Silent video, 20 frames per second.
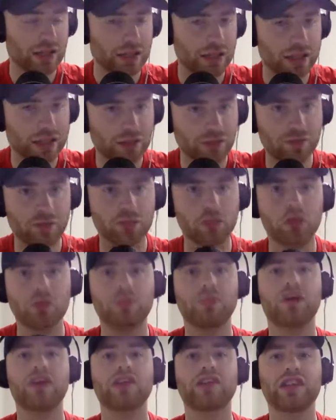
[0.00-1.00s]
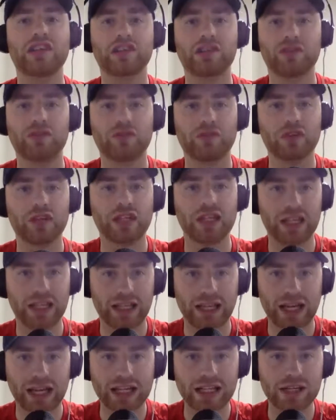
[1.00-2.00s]
if Ward-Prowse gets a free
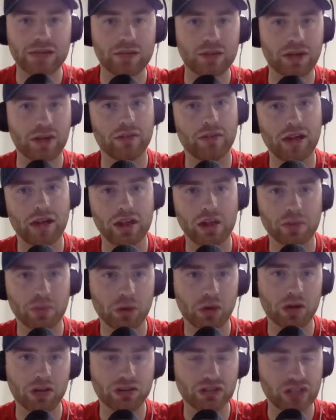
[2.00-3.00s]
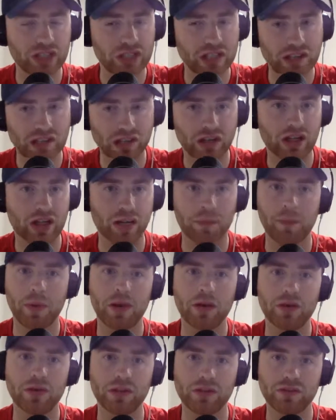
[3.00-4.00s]
kick anywhere around the box, it is like a
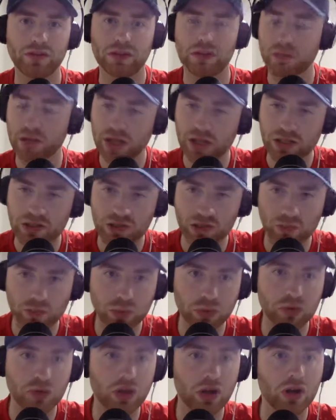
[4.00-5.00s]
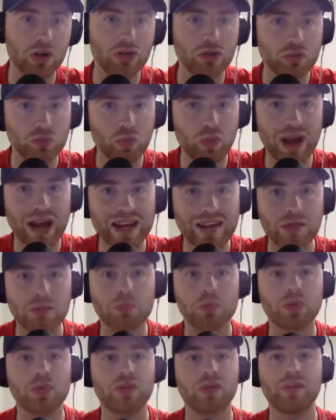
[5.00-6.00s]
penalty for him. He just knows where to
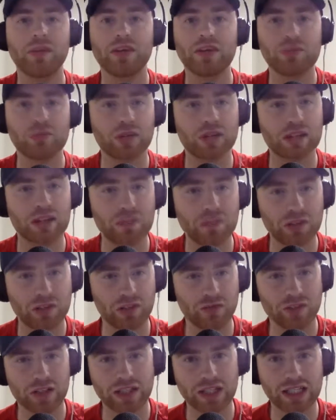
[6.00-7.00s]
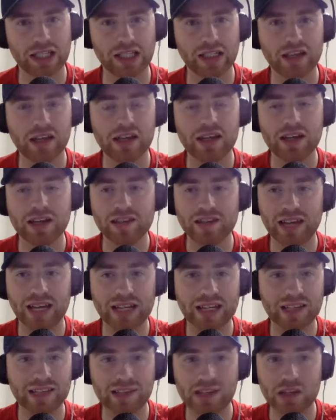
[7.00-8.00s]
put them. He's one of the best free kick
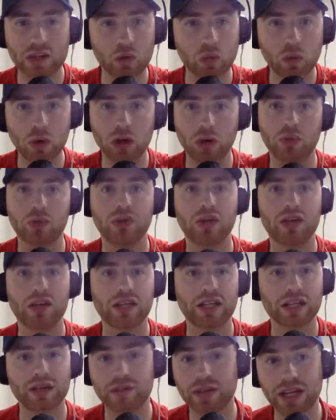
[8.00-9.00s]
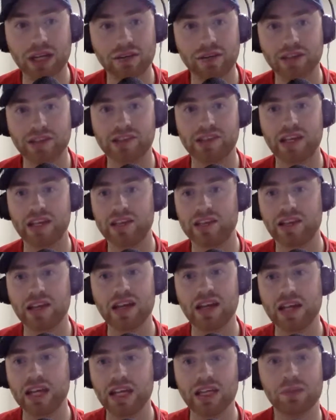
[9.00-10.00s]
takers in the world. I don't care what anyone says.
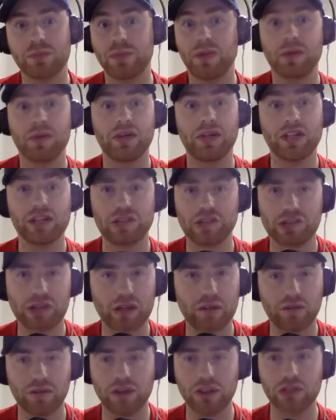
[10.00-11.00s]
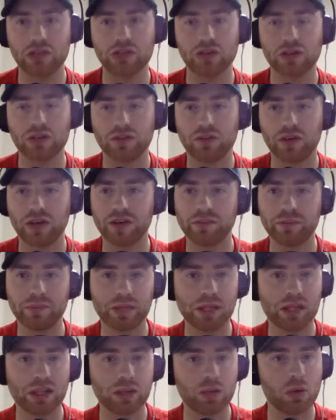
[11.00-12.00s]
In the Premier League, he's definitely in the top 5,
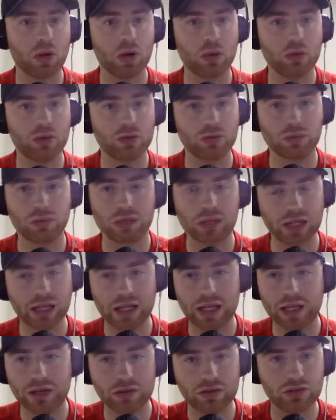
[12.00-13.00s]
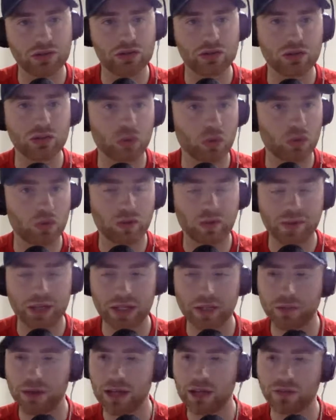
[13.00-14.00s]
but in the world, he could score from
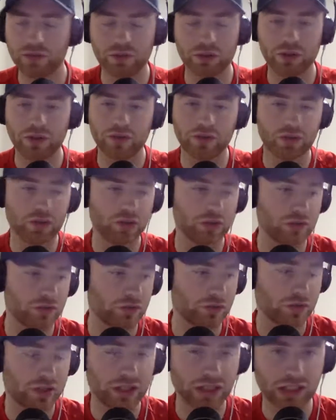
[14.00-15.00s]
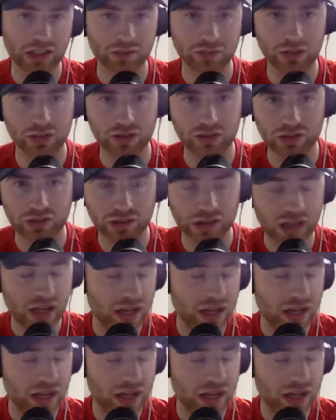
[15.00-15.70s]
anywhere. He's a very, very good free kick specialist.